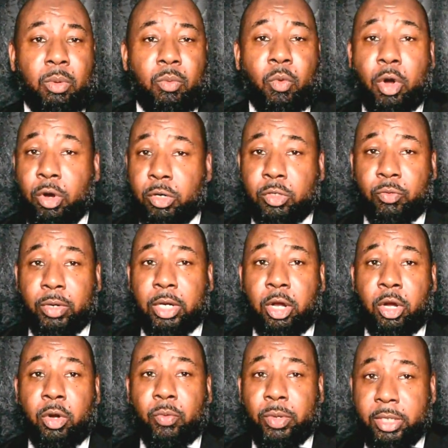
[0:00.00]
Words really
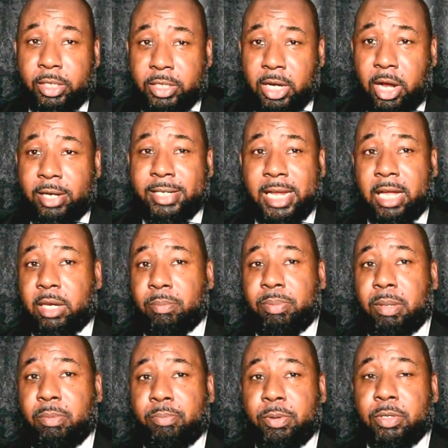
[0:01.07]
hurt when you start attacking
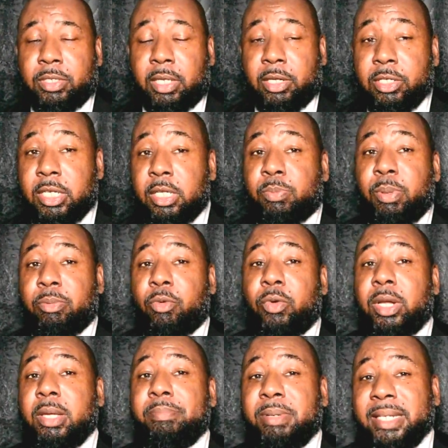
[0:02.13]
people personally, because these people
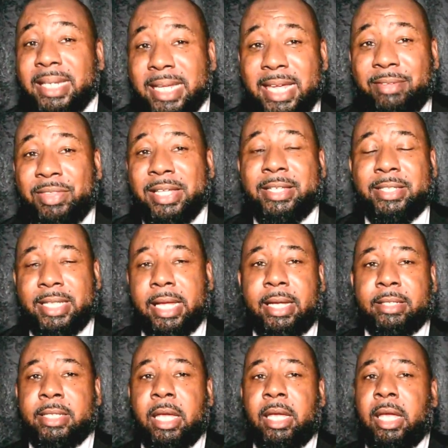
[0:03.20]
really believe these
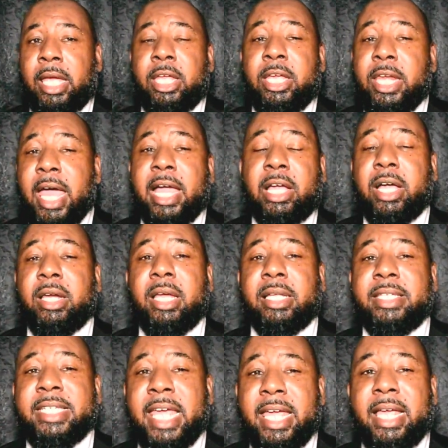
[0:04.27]
things and you're not gonna
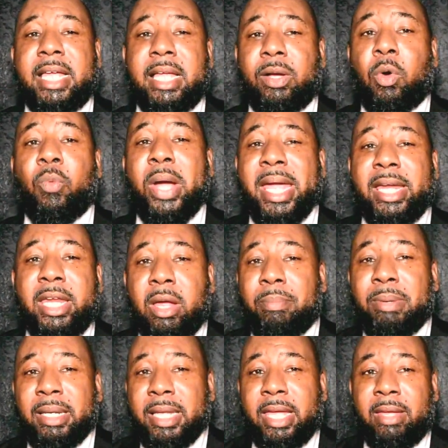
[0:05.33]
take away their
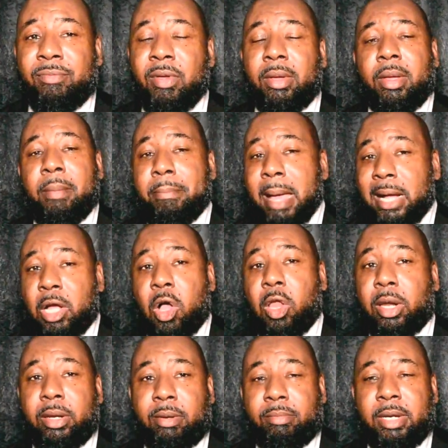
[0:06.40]
belief by
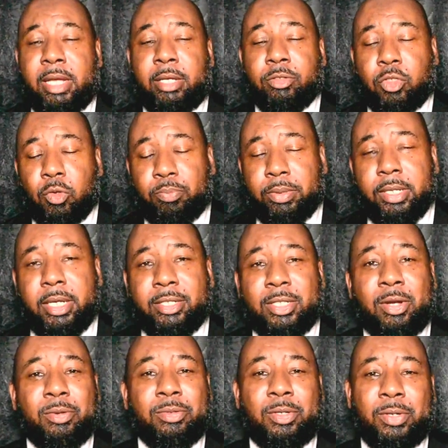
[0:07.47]
calling them names. So please
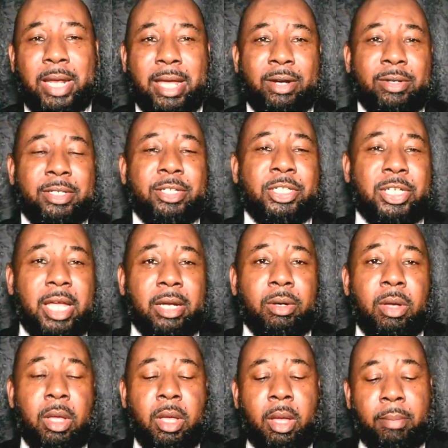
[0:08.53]
don't do that on this channel.
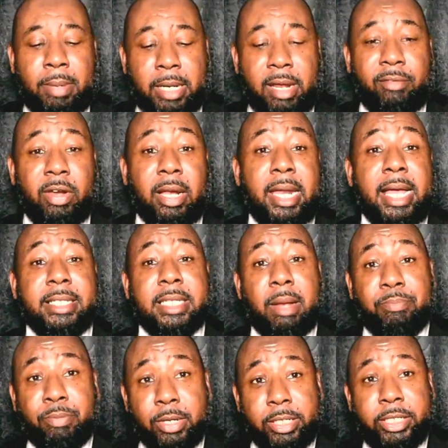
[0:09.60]
But nevertheless, I
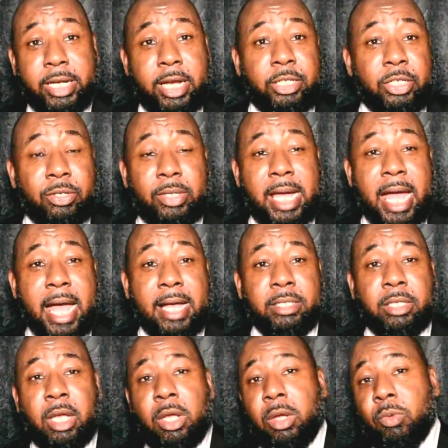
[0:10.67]
appreciate you
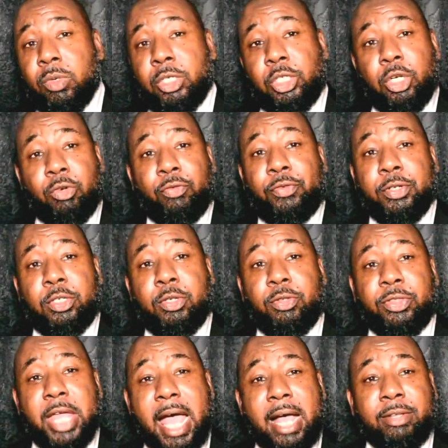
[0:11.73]
guys. We're shooting for
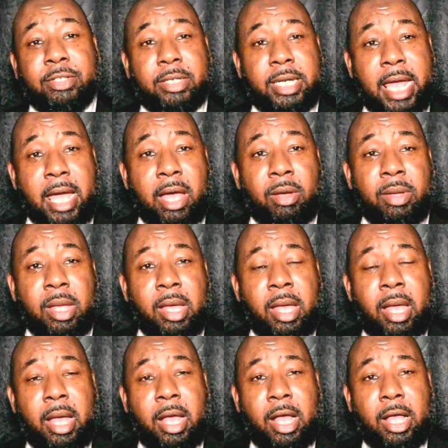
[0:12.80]
2,000 now.
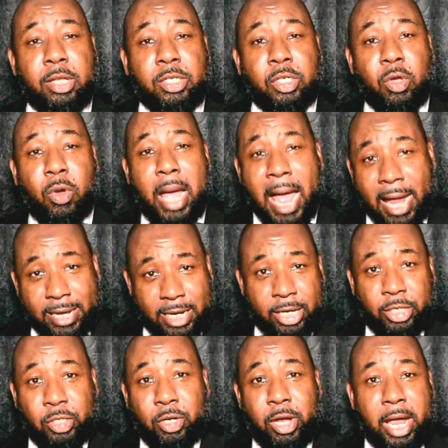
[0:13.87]
So I
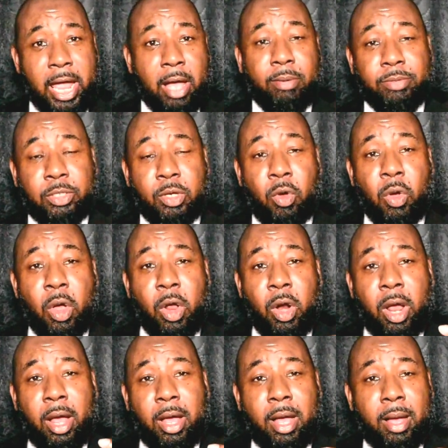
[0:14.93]
need your help. So
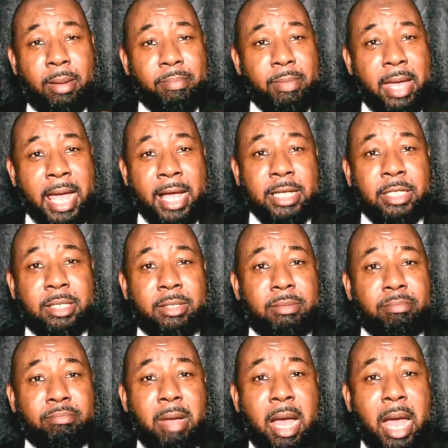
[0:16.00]
as
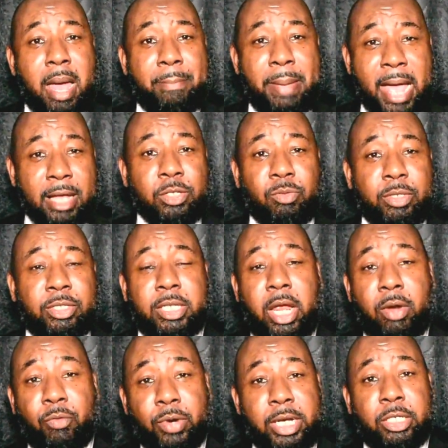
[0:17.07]
my pastor would
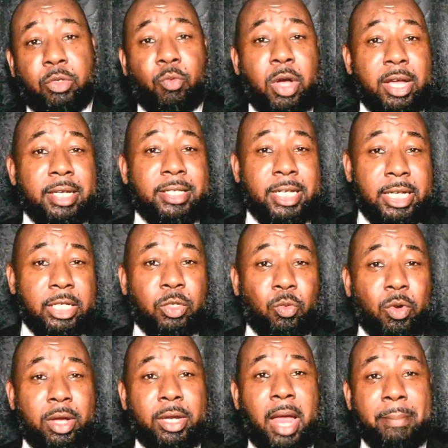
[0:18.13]
say, reach one, teach
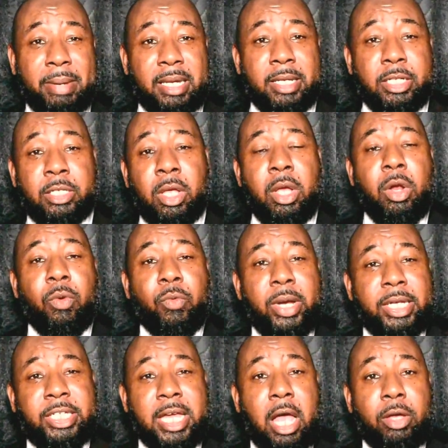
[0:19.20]
one. I mean, let's
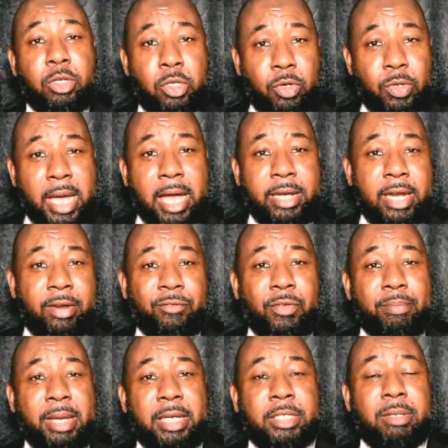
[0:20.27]
reach out. You got the
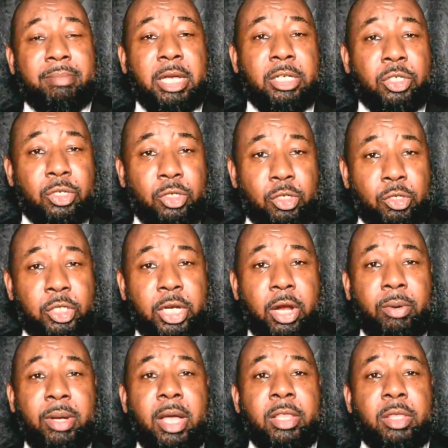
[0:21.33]
information. Make sure you
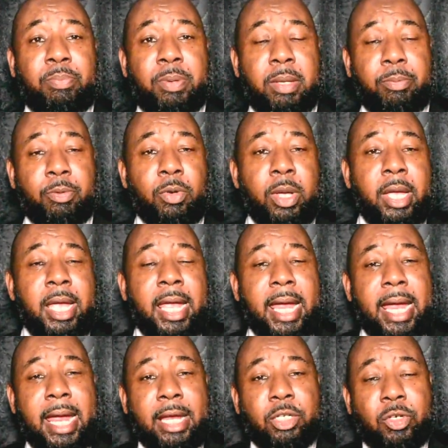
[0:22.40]
share with other people
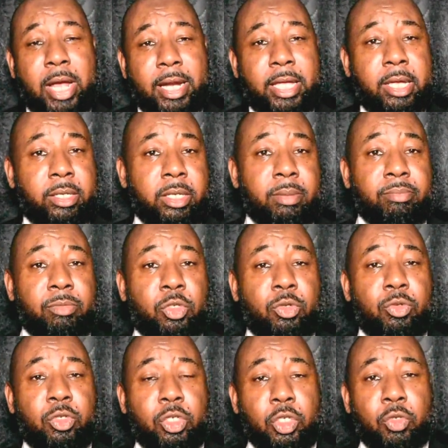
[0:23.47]
and try to get them
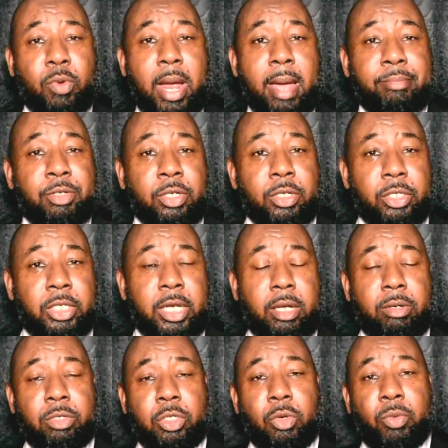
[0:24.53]
to subscribe to the
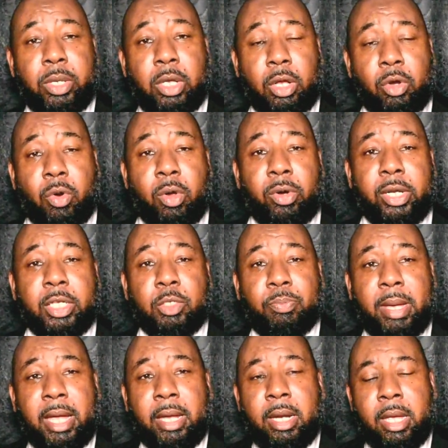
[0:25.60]
channel so we can grow and
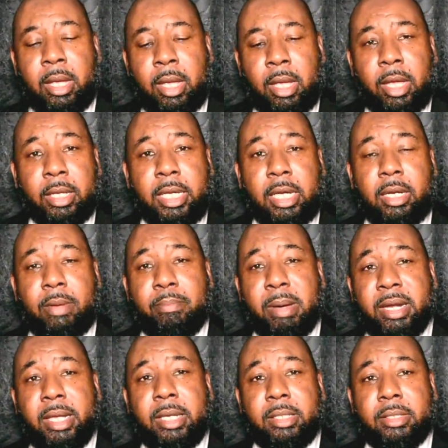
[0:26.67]
expand. Again, the
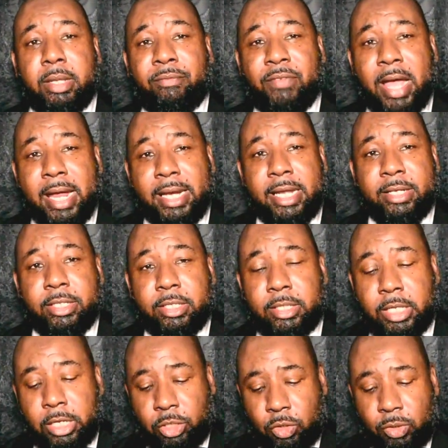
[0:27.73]
money, the finances
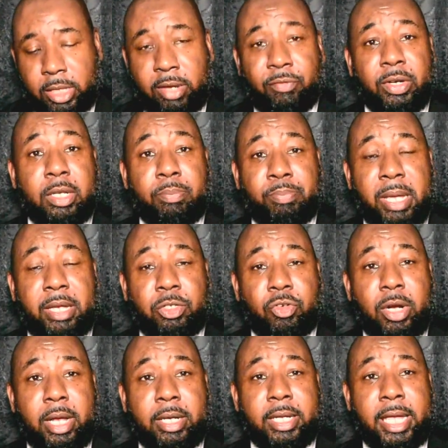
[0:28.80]
that you give in your
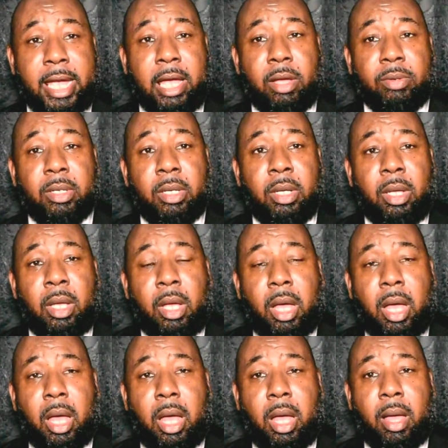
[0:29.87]
Patreon account,
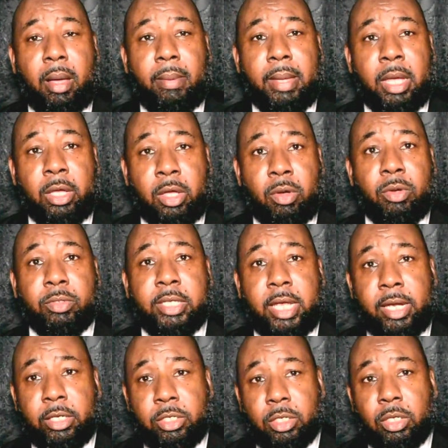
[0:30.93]
it goes
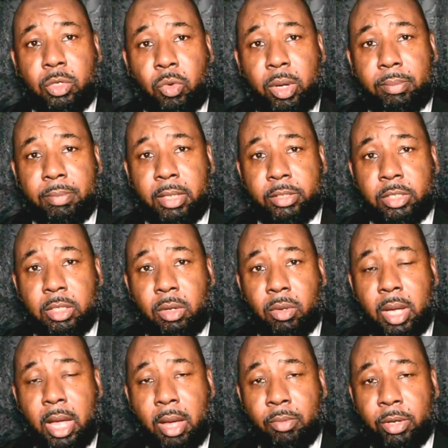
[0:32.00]
into equipment. So
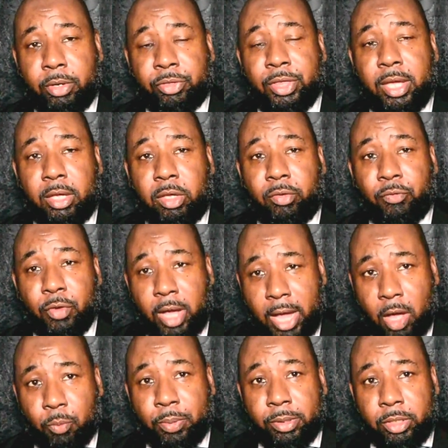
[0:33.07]
I want to thank you for
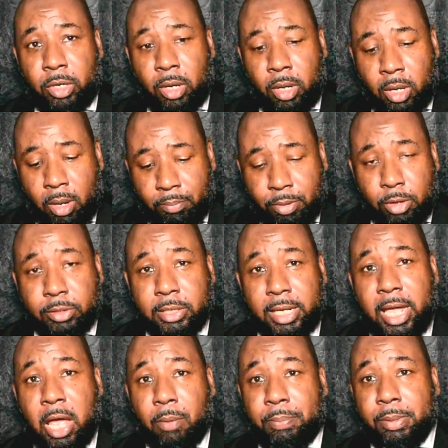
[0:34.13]
helping
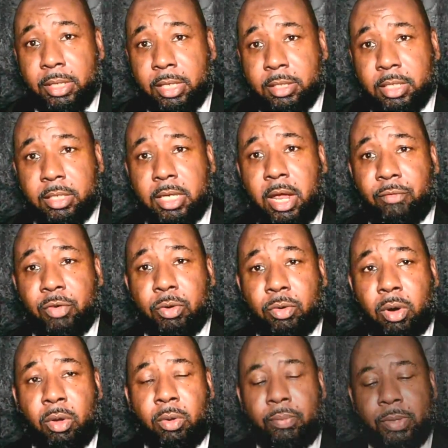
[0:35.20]
this endeavor
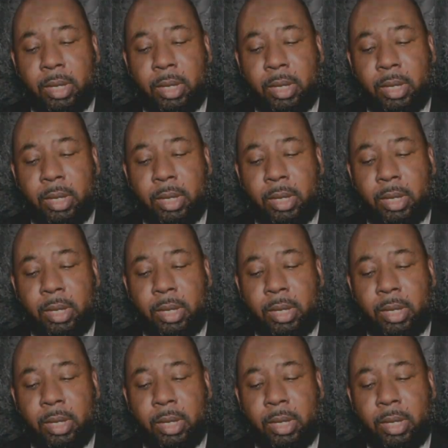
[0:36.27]
grow.